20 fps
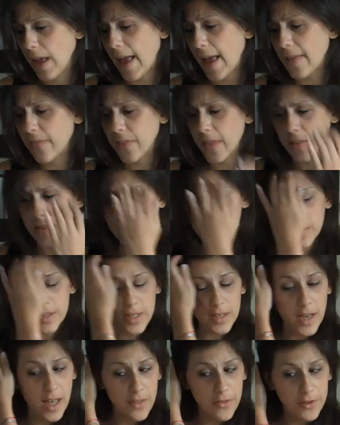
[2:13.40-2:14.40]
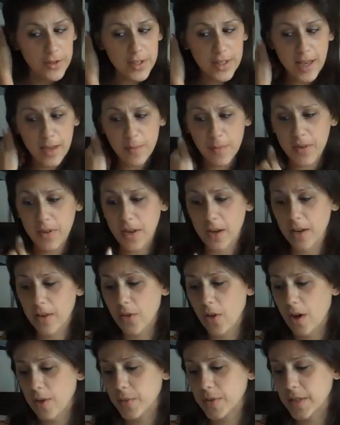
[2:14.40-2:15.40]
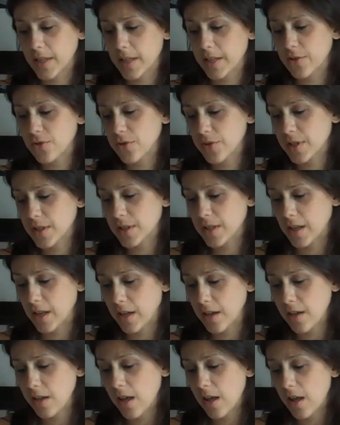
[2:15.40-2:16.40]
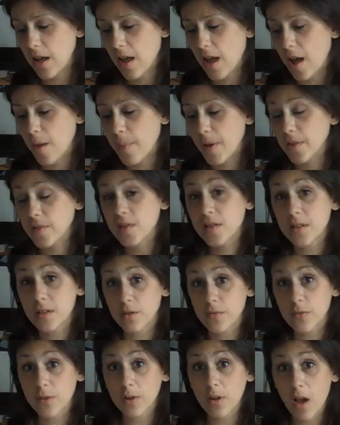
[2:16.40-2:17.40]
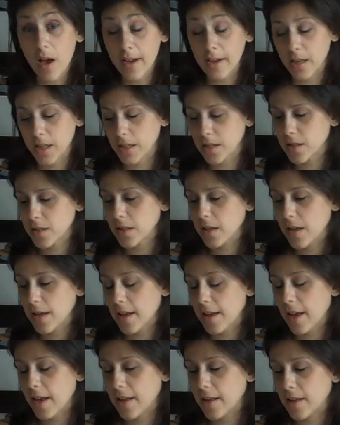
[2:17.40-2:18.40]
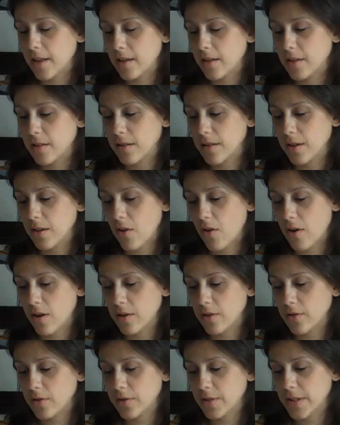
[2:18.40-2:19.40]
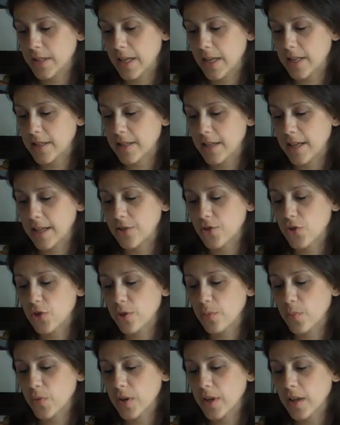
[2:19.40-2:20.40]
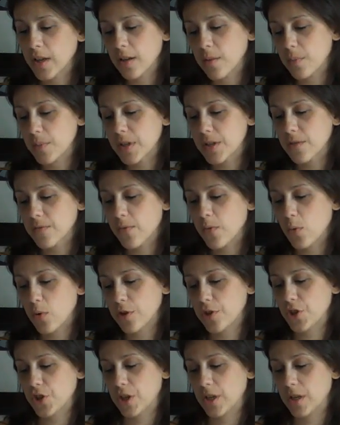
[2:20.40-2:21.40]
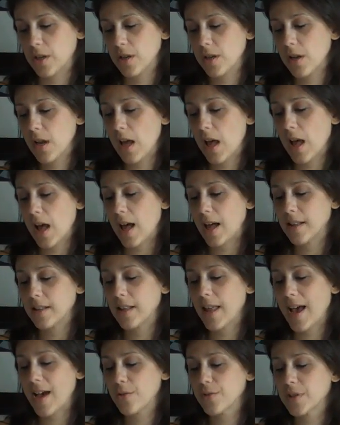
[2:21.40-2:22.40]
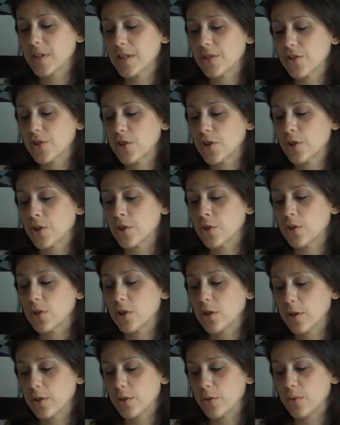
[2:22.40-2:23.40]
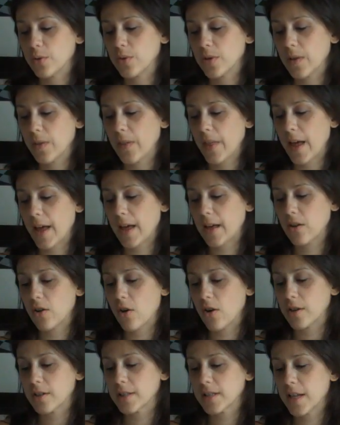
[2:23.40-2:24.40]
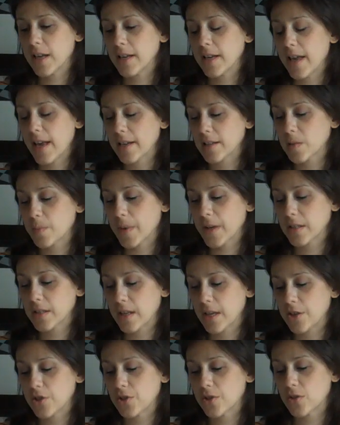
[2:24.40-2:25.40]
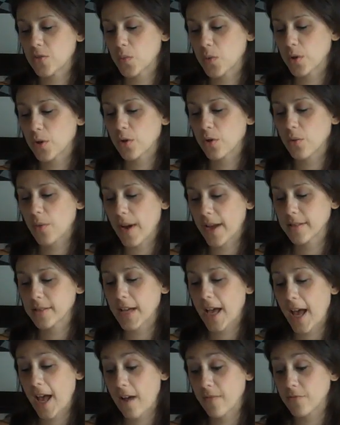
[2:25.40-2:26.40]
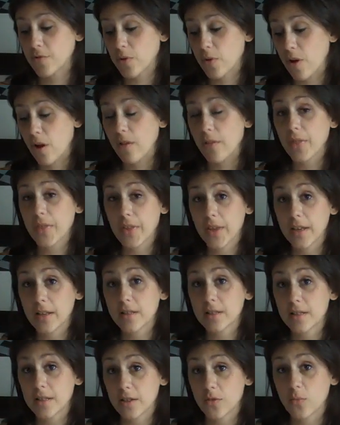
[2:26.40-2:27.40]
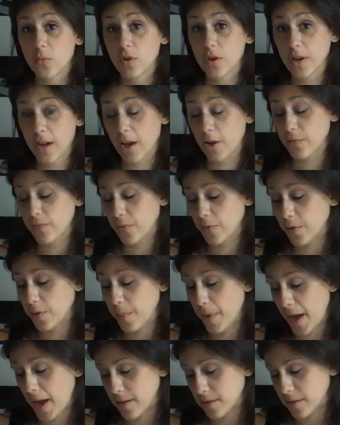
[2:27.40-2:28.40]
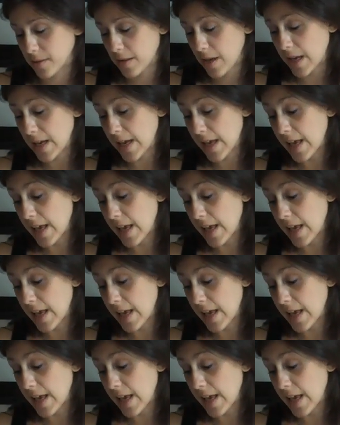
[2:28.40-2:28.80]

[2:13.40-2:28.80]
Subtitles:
And then there was another statement that I thought was interesting about silver linings. And the article says, interpreting a misfortune allows us to conclude that our sunny expectations were correct after all. Things did work out for the best.